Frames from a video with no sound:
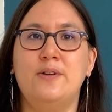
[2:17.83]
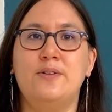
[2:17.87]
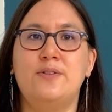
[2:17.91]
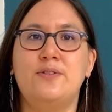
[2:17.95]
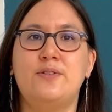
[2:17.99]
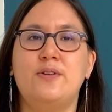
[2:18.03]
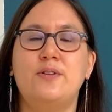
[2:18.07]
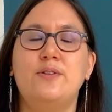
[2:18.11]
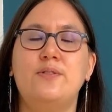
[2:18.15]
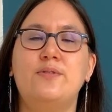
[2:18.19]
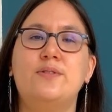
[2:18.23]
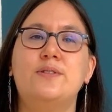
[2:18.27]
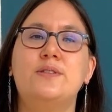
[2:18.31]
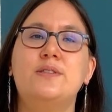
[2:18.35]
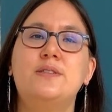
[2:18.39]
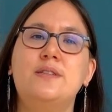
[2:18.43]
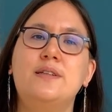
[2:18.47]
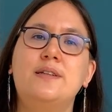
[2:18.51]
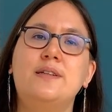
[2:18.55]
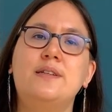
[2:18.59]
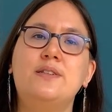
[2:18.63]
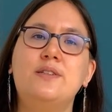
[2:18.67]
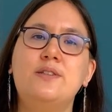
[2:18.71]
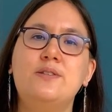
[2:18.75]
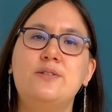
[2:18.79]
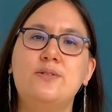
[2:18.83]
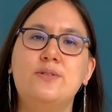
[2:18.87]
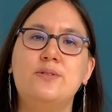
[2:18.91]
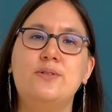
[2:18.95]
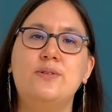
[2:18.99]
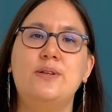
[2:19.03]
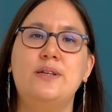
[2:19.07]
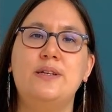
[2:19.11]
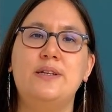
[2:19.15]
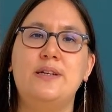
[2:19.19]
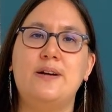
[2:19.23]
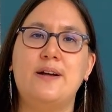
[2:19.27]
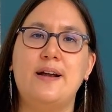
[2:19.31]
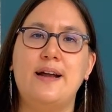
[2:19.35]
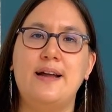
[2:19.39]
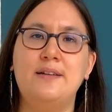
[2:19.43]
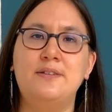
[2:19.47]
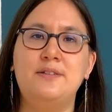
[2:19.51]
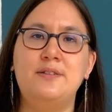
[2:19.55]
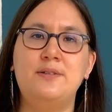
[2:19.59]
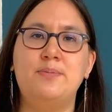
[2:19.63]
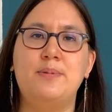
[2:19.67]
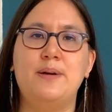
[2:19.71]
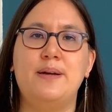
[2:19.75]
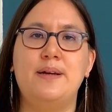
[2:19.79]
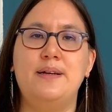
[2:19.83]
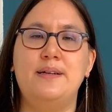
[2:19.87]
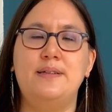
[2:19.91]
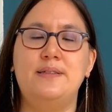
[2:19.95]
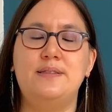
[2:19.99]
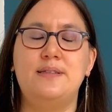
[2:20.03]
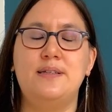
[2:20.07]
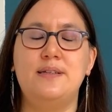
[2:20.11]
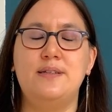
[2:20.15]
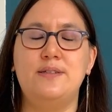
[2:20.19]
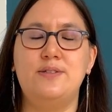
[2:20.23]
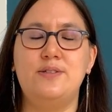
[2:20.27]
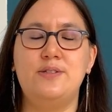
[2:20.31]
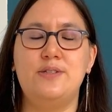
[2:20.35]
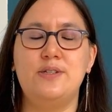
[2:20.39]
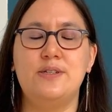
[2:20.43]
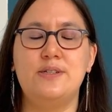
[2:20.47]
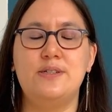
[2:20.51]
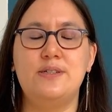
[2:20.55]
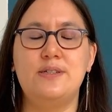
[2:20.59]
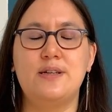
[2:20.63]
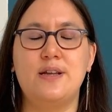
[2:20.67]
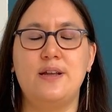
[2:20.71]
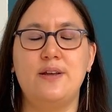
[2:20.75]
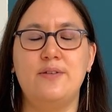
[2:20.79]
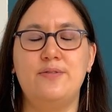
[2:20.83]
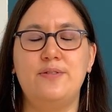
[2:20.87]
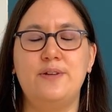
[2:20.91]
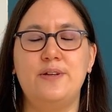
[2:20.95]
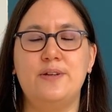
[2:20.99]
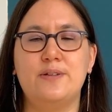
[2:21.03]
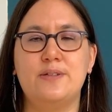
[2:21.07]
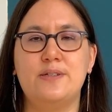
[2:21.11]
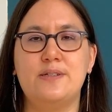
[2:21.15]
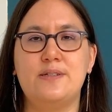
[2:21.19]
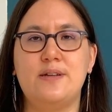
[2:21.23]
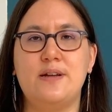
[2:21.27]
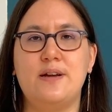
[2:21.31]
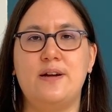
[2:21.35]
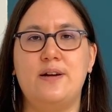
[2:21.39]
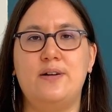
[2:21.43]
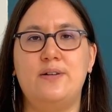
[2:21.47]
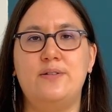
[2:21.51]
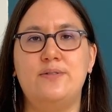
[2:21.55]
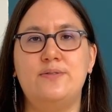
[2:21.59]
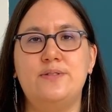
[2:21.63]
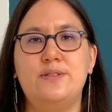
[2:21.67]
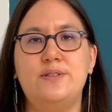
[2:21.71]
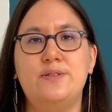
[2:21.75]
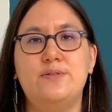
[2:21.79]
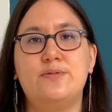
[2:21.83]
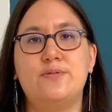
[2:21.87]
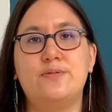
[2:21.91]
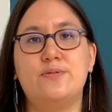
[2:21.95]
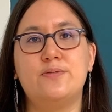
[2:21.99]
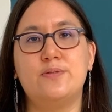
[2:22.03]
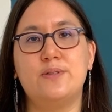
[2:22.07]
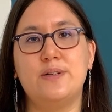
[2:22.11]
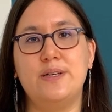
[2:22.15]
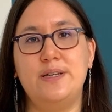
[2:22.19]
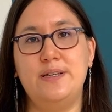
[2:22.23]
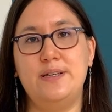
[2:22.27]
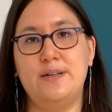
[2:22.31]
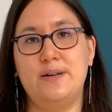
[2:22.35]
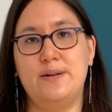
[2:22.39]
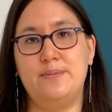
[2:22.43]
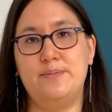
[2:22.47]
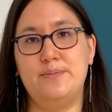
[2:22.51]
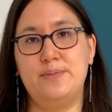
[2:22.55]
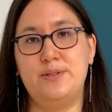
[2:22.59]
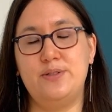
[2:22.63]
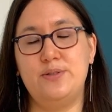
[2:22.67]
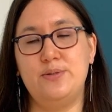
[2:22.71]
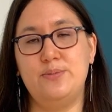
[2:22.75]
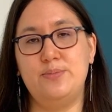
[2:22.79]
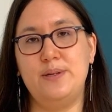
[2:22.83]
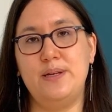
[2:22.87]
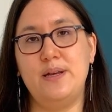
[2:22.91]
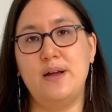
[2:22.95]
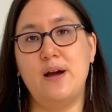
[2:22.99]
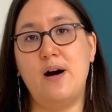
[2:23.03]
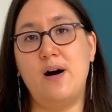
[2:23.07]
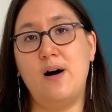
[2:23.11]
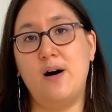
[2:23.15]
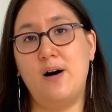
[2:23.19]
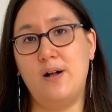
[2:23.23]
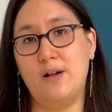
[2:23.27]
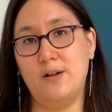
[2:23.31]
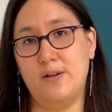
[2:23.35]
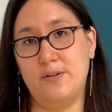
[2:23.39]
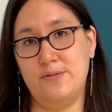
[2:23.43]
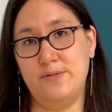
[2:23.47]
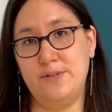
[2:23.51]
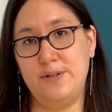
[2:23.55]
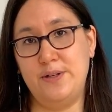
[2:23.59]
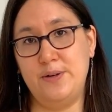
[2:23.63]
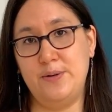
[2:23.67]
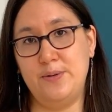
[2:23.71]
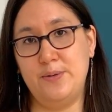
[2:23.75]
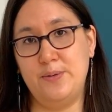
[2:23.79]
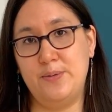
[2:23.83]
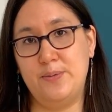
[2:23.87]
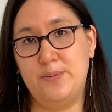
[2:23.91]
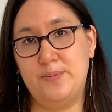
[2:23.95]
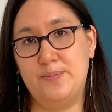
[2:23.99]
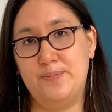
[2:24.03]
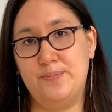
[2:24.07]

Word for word: So the first thing to do in your headspace is just give yourself the freedom to be all of you.